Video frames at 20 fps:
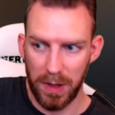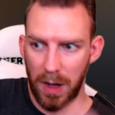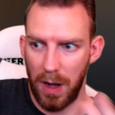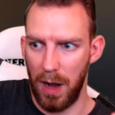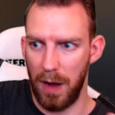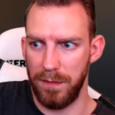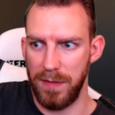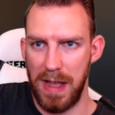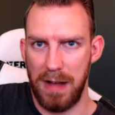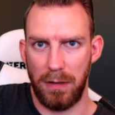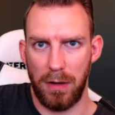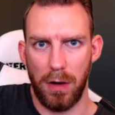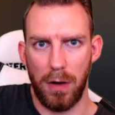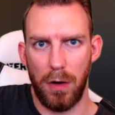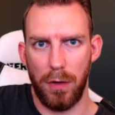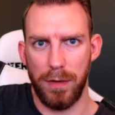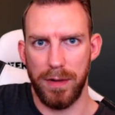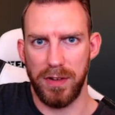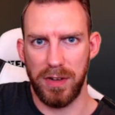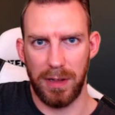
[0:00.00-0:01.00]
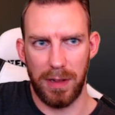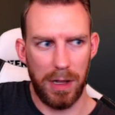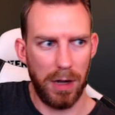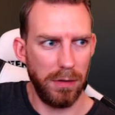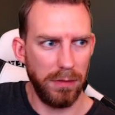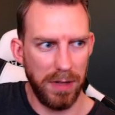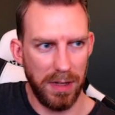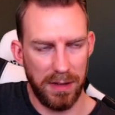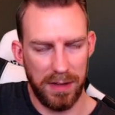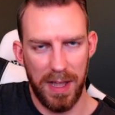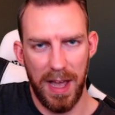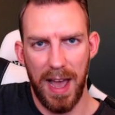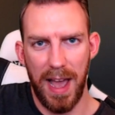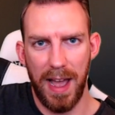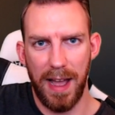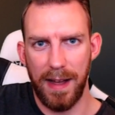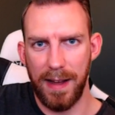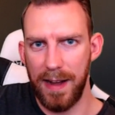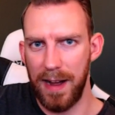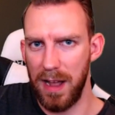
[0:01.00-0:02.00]
I've now got Origin loaded
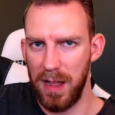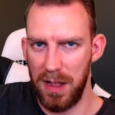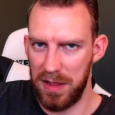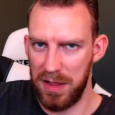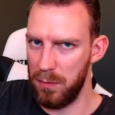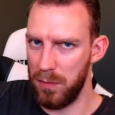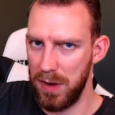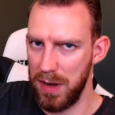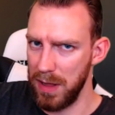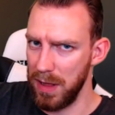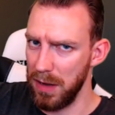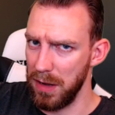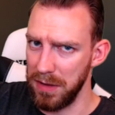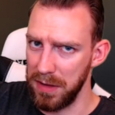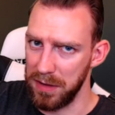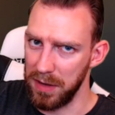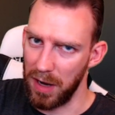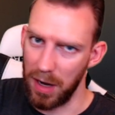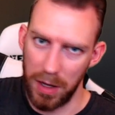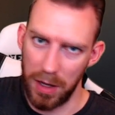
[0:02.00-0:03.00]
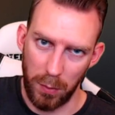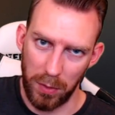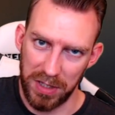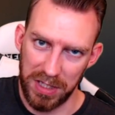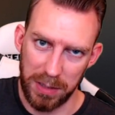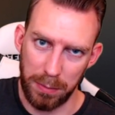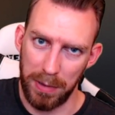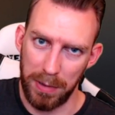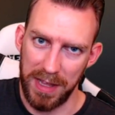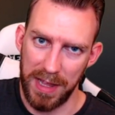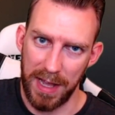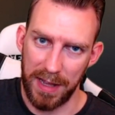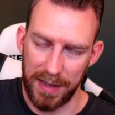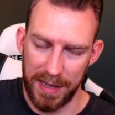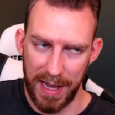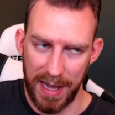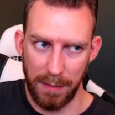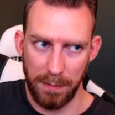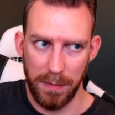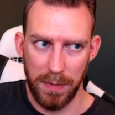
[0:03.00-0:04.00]
there and I don't want it loaded, I only wanted to play that
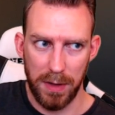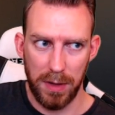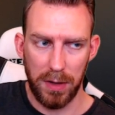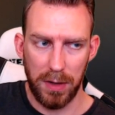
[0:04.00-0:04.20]
game.